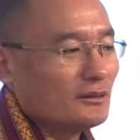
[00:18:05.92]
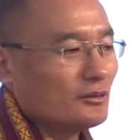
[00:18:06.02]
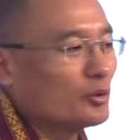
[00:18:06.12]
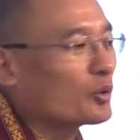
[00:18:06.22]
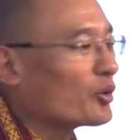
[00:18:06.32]

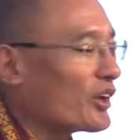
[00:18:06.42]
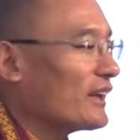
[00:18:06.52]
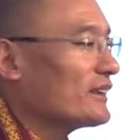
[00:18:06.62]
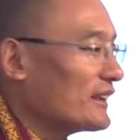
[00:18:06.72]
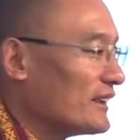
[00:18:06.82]
to
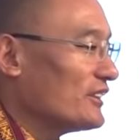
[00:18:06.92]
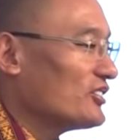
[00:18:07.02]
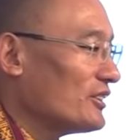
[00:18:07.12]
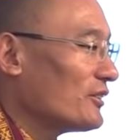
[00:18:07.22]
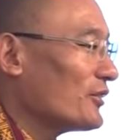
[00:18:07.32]
create
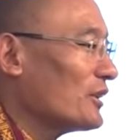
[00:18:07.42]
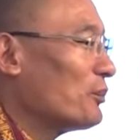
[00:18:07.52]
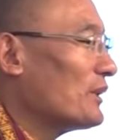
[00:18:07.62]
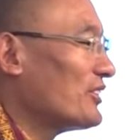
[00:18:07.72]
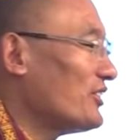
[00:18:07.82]
conditions for the
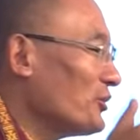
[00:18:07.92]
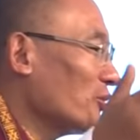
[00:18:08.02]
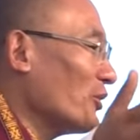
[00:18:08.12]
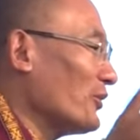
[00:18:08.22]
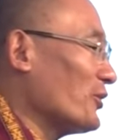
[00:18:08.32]

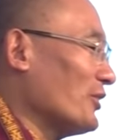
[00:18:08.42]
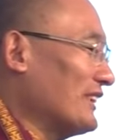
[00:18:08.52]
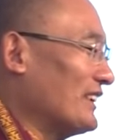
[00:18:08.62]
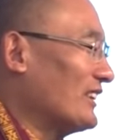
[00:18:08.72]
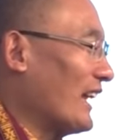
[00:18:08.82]
pursuit of gross
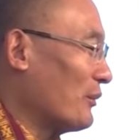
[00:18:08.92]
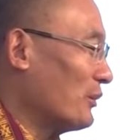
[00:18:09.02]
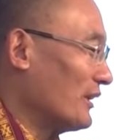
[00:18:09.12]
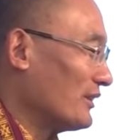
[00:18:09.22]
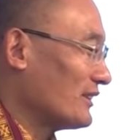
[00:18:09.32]
national
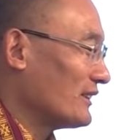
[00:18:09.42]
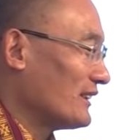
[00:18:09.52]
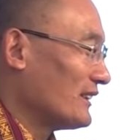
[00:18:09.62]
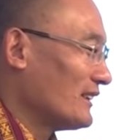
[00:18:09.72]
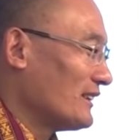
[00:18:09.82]
happiness.
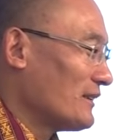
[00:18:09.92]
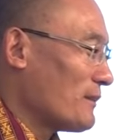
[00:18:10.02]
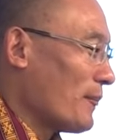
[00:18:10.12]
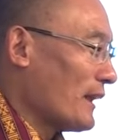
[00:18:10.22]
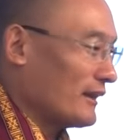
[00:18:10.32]

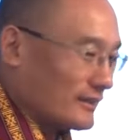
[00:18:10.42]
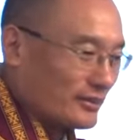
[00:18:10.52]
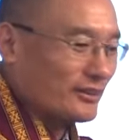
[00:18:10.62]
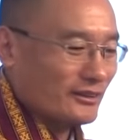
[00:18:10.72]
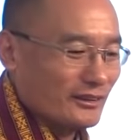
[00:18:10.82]
And
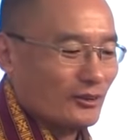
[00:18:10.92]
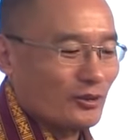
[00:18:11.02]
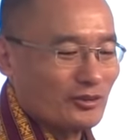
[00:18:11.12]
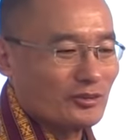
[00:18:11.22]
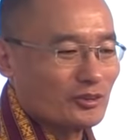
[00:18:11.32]
this is in the
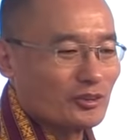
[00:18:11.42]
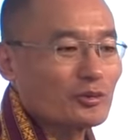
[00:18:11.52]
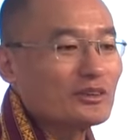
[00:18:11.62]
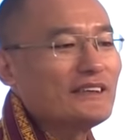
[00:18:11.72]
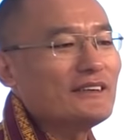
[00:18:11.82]
Constitution. So
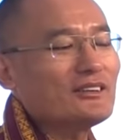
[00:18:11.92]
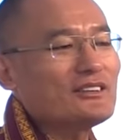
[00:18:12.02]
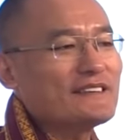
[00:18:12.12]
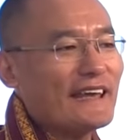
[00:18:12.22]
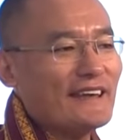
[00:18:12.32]

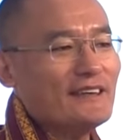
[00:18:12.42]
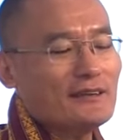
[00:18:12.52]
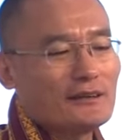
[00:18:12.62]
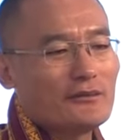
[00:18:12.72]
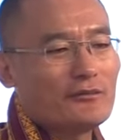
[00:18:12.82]
these 10
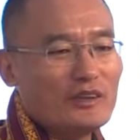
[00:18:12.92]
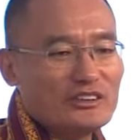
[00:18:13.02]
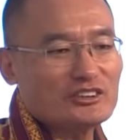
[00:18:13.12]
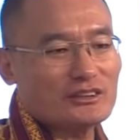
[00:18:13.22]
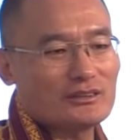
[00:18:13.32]

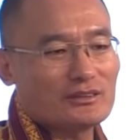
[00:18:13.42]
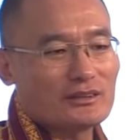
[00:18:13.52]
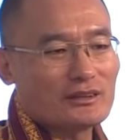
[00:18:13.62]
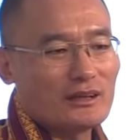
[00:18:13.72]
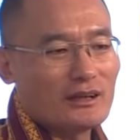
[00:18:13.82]
features
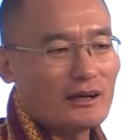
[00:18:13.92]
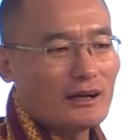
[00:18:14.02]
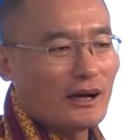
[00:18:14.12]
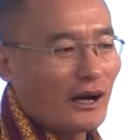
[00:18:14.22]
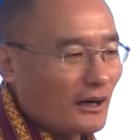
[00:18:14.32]

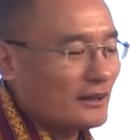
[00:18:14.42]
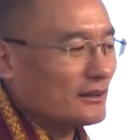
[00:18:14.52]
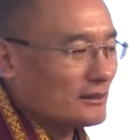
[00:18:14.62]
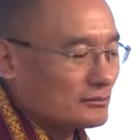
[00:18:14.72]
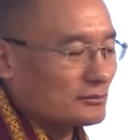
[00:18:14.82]

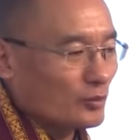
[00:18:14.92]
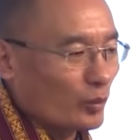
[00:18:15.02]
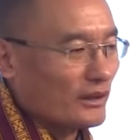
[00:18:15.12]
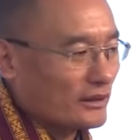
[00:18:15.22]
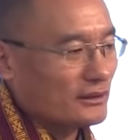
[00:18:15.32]
are
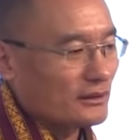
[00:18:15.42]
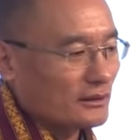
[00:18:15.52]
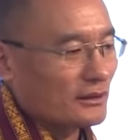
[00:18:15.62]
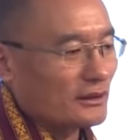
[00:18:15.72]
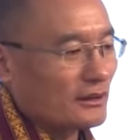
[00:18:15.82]
what
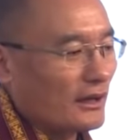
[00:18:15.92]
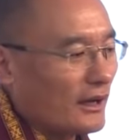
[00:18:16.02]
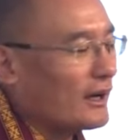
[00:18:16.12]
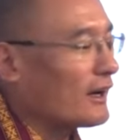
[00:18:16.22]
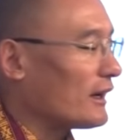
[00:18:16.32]

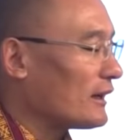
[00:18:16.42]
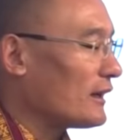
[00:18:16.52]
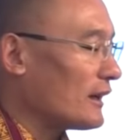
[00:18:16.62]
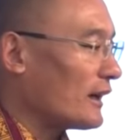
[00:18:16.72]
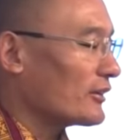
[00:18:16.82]

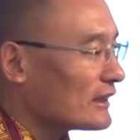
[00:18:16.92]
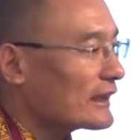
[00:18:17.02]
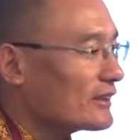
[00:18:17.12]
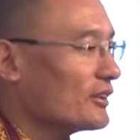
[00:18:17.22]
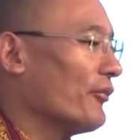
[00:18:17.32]
are a
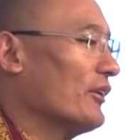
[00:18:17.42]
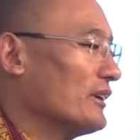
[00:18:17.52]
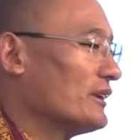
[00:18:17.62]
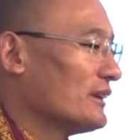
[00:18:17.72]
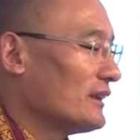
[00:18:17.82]
little
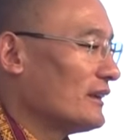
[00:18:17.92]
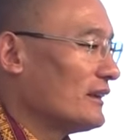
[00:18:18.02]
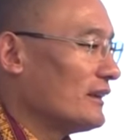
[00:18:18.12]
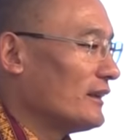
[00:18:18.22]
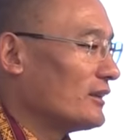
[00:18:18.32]
different
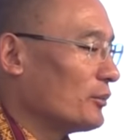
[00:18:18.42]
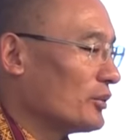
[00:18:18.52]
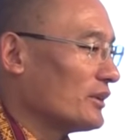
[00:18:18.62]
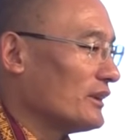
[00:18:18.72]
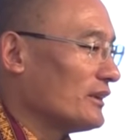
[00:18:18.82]
in the
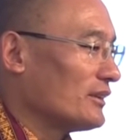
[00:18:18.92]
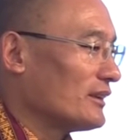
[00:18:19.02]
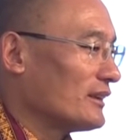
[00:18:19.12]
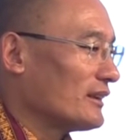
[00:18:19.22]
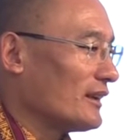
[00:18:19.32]

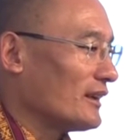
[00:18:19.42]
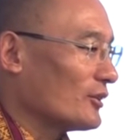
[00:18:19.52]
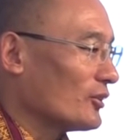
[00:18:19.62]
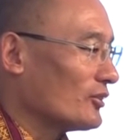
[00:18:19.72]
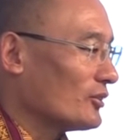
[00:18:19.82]
Bhutanese
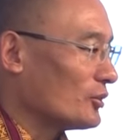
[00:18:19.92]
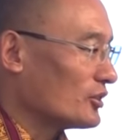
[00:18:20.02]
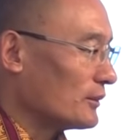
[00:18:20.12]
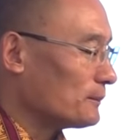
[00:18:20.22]
Constitution.